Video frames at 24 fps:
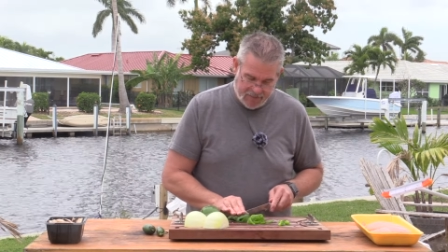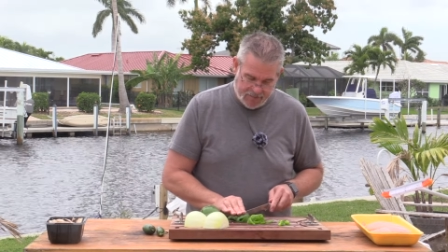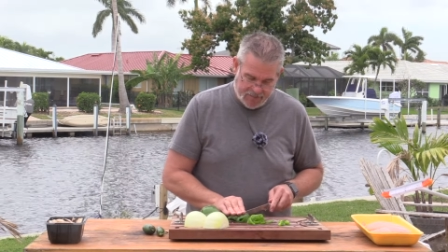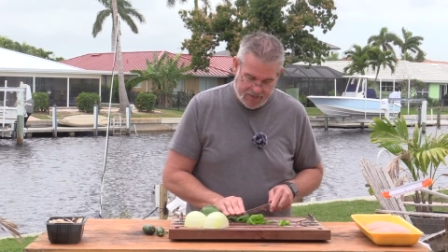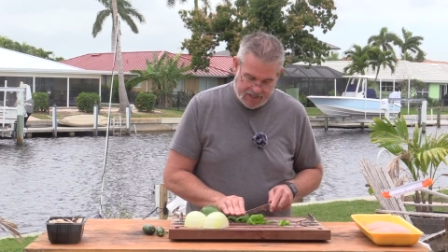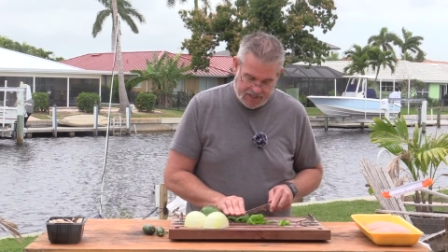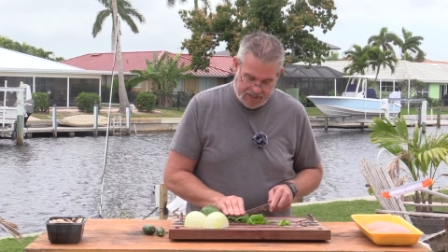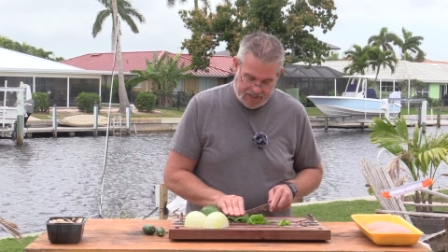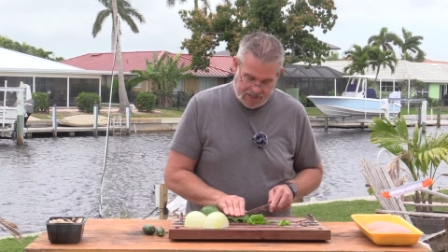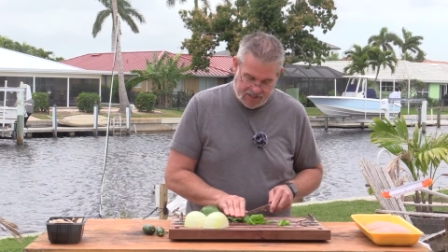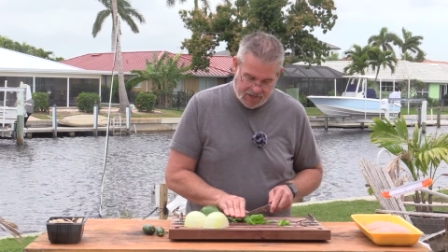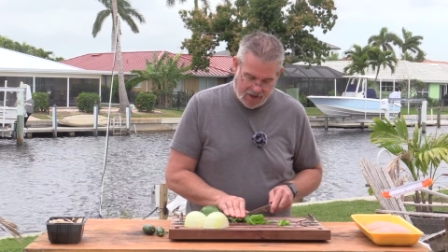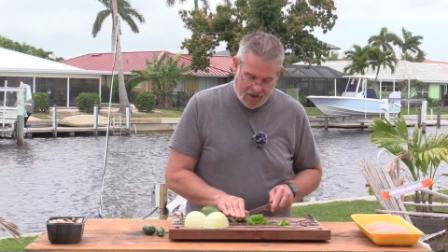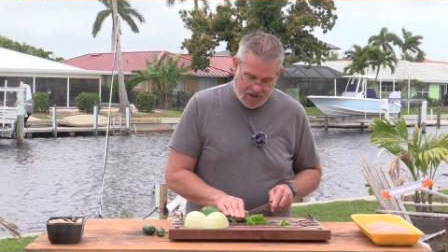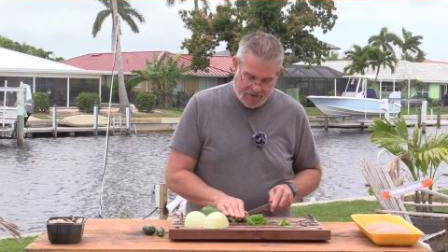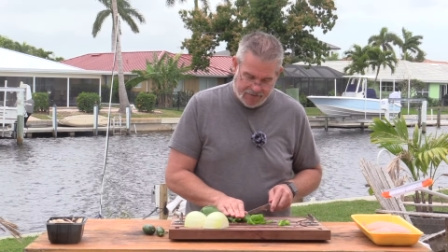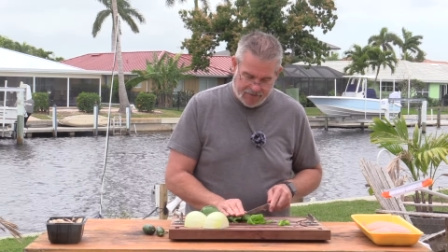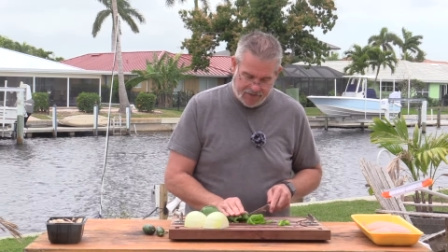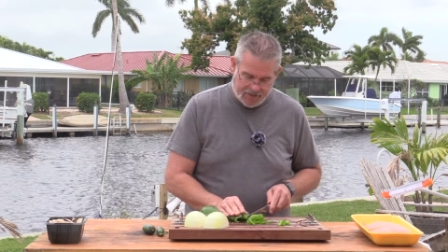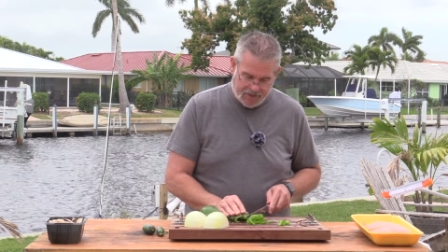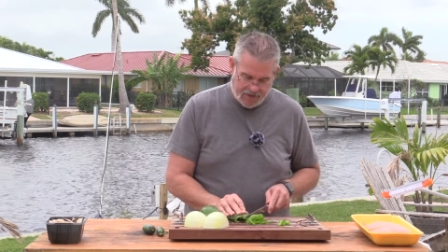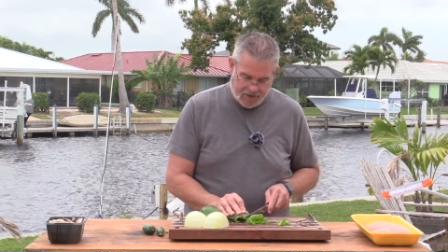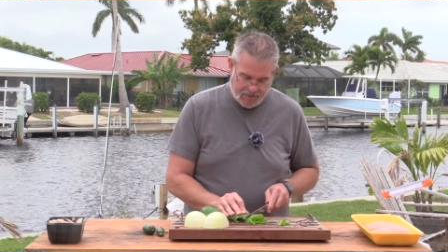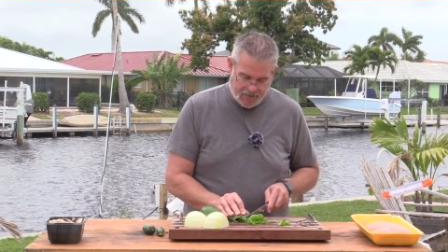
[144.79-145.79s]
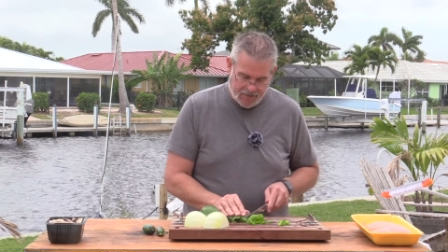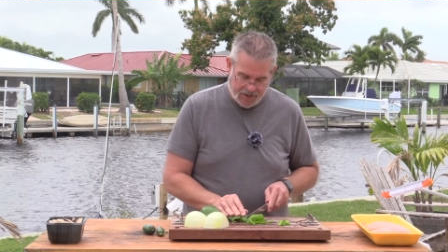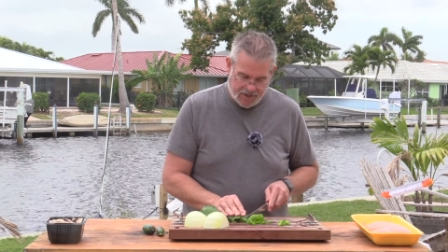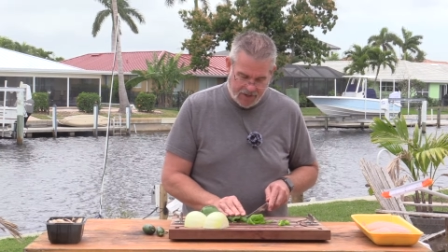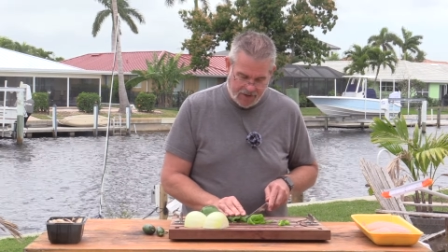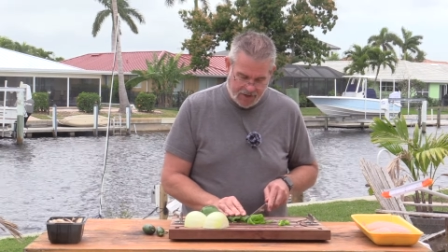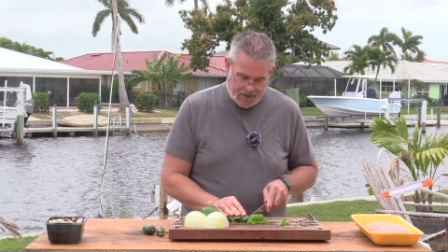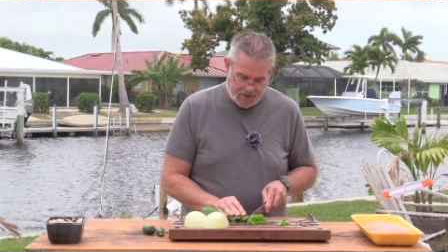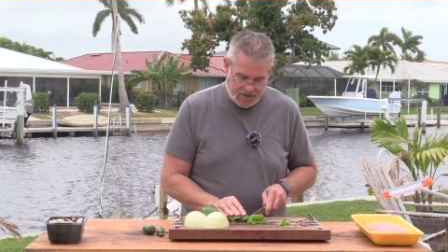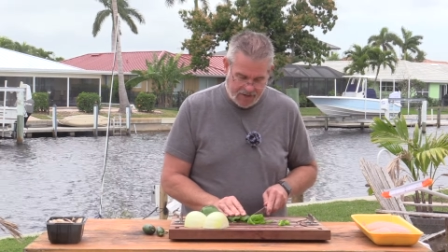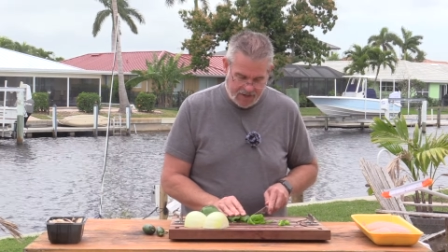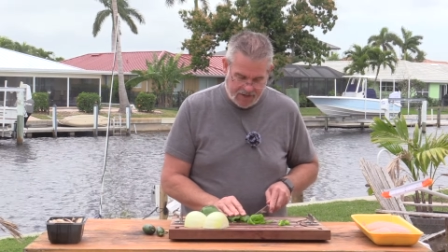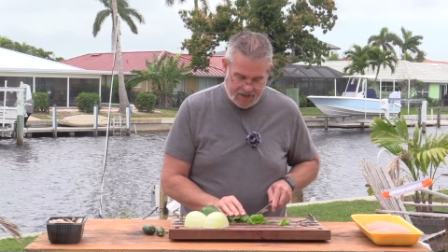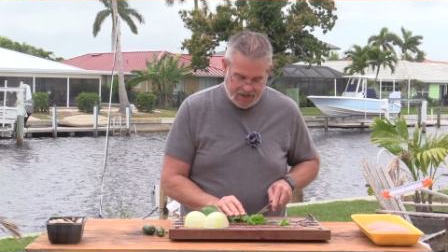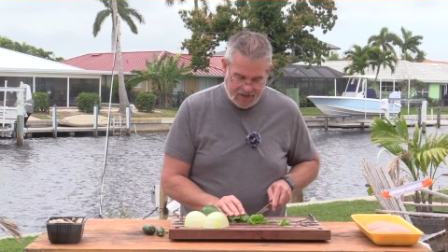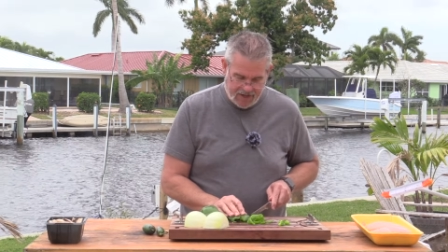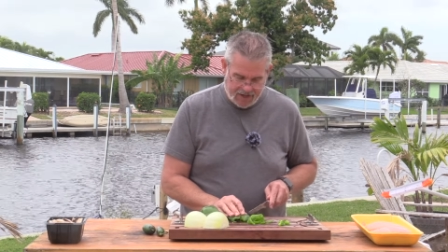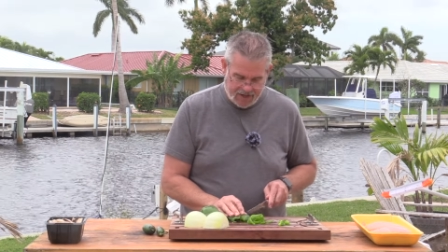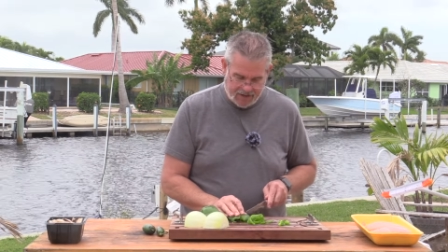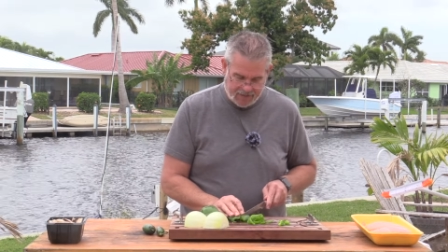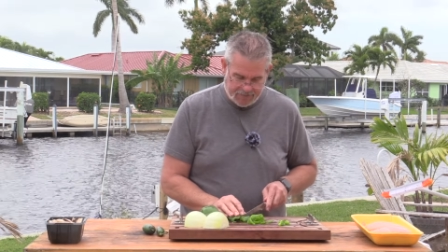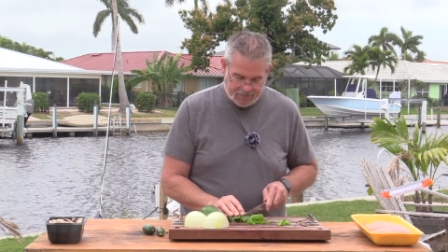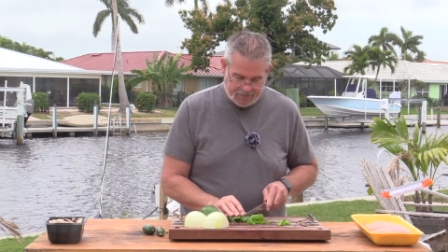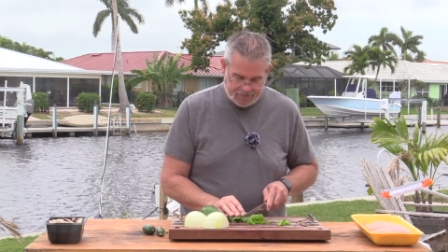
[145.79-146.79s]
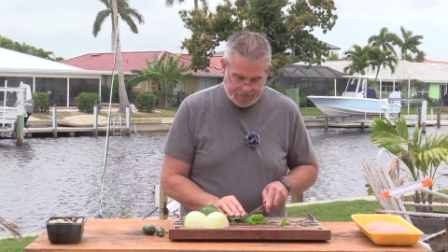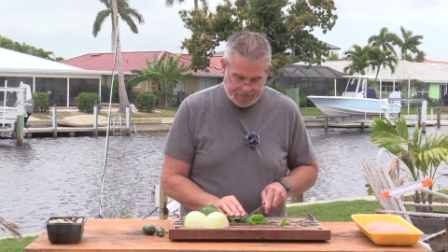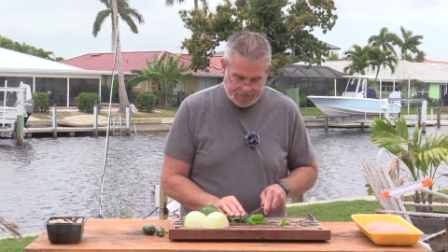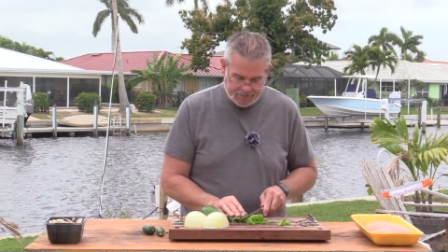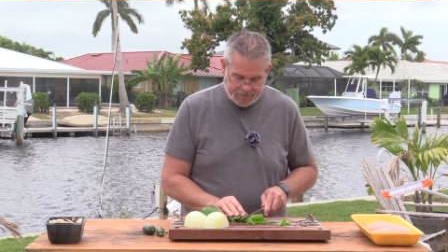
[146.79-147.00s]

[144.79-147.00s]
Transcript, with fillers: a bit soft when you're eating them